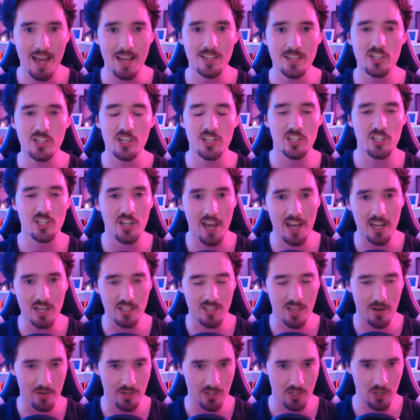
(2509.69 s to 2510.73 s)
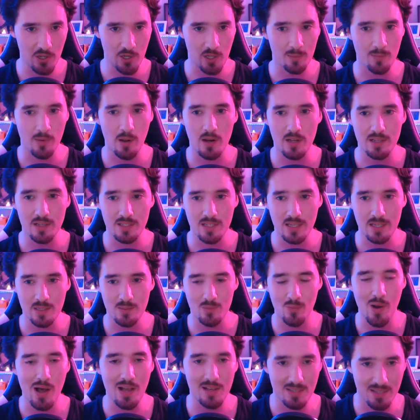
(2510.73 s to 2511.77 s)
just changed their internal policies
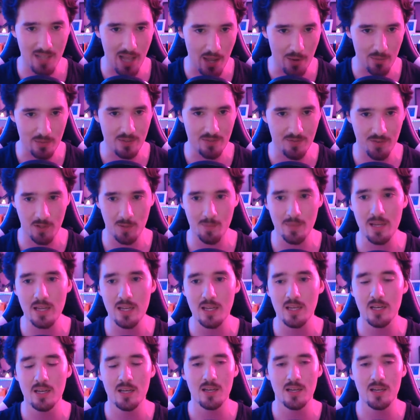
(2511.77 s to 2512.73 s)
whilst I was filming